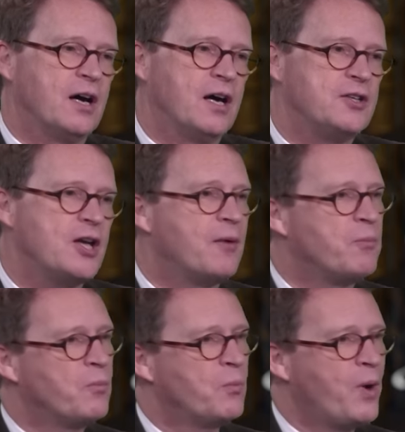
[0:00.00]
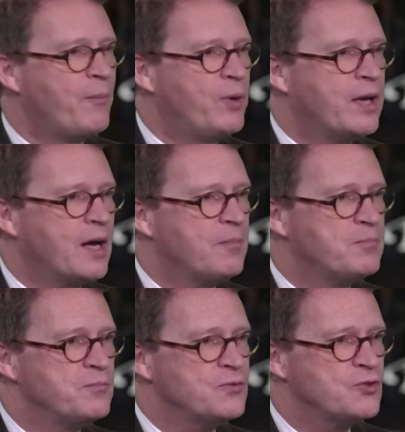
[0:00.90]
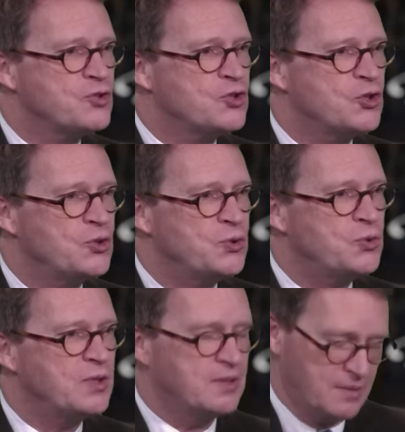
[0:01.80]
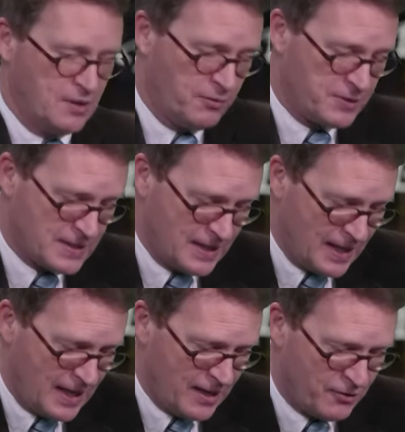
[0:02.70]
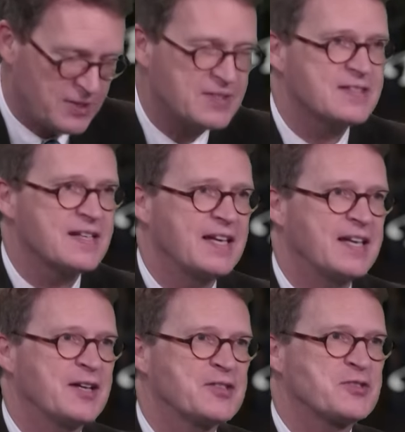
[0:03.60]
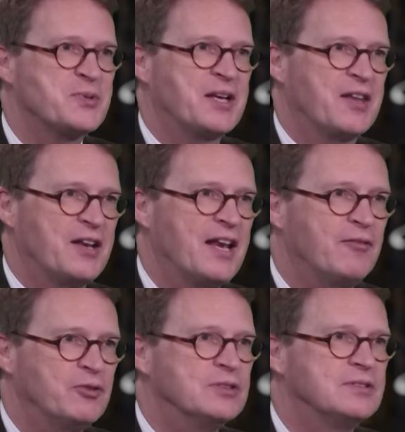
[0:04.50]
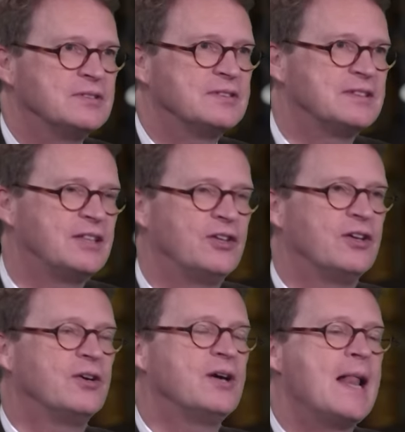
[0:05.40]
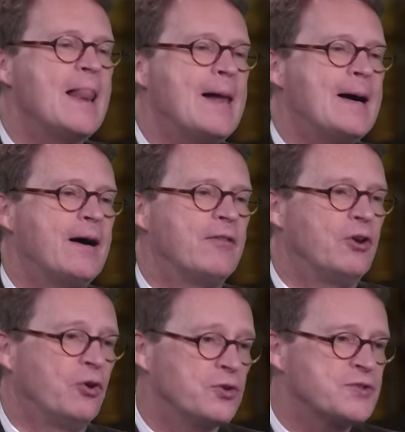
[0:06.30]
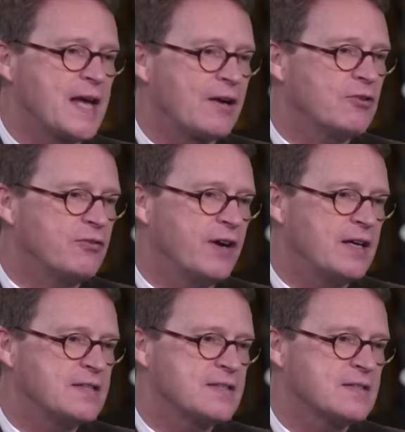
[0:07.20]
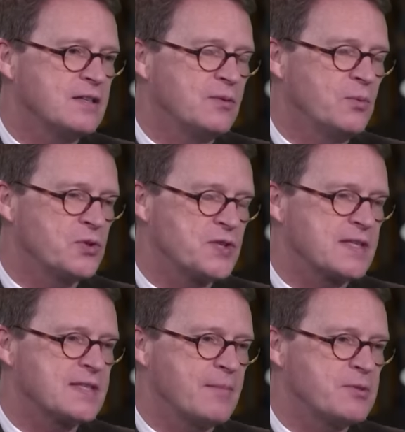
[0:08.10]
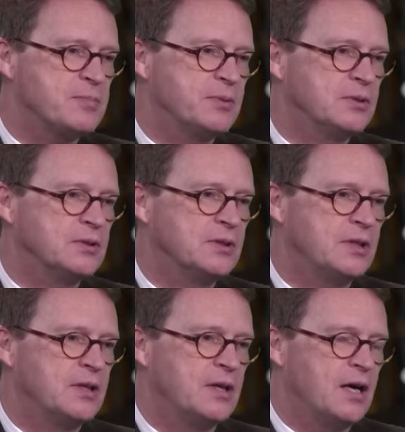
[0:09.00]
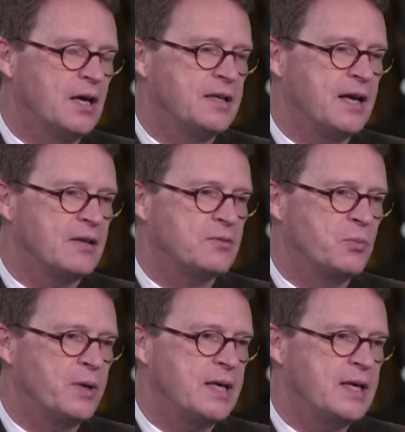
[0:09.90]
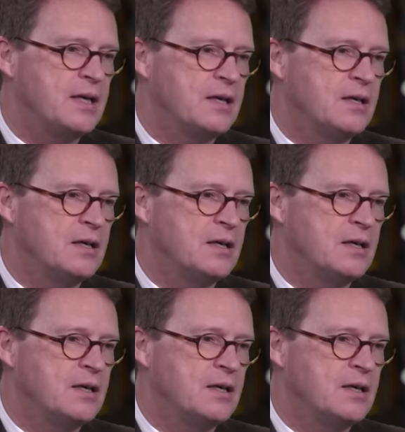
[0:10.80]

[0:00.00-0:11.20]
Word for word: and yet when we come to obviously here, it's taking us to another level. You know, uh, the Lord's sacrifice was acceptable, and yet we.